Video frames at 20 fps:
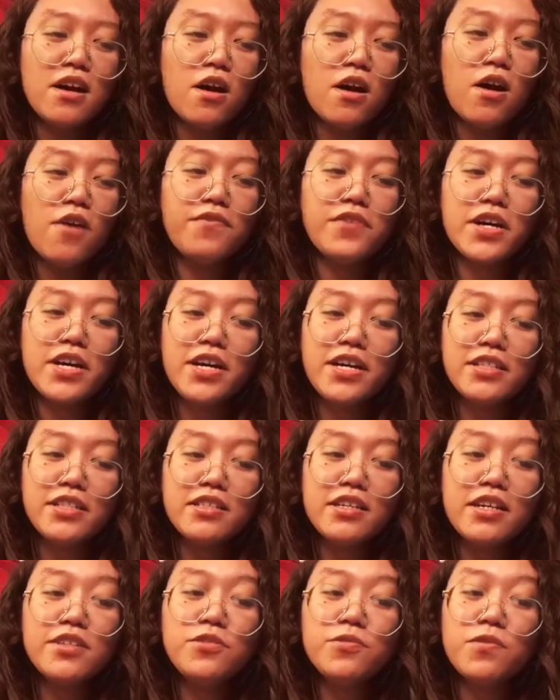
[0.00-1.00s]
of a hit
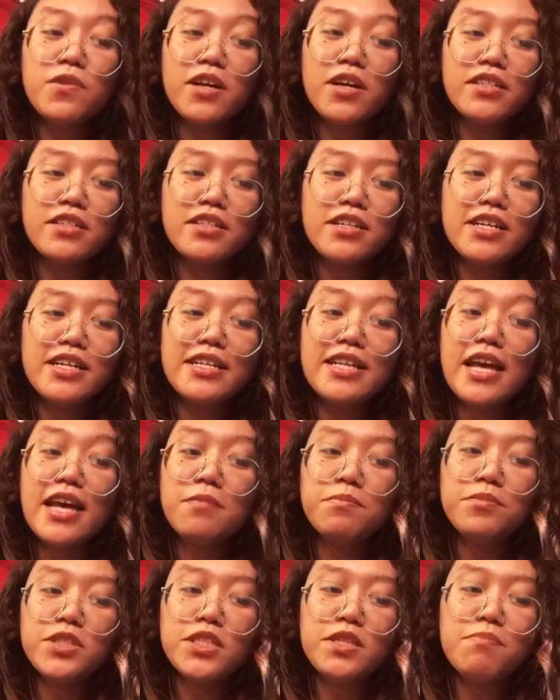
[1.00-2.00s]
and run in
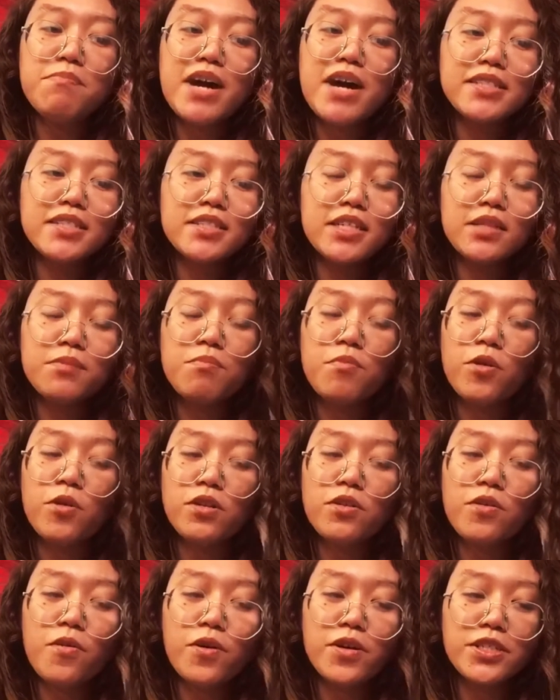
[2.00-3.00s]
empty basketball
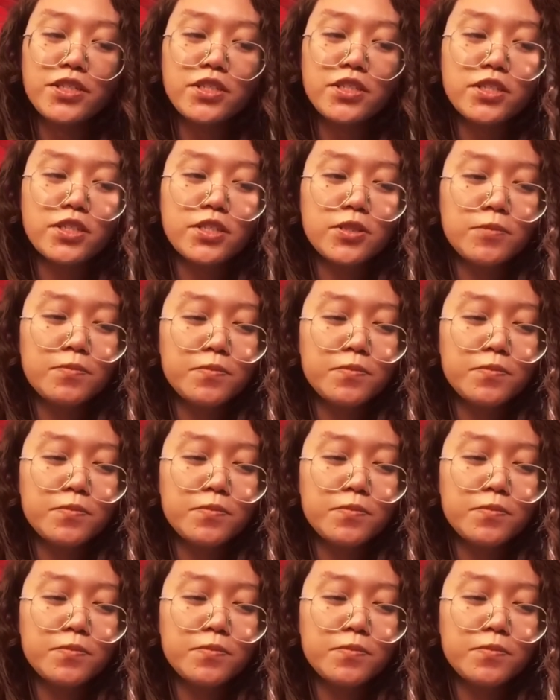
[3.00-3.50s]
courts.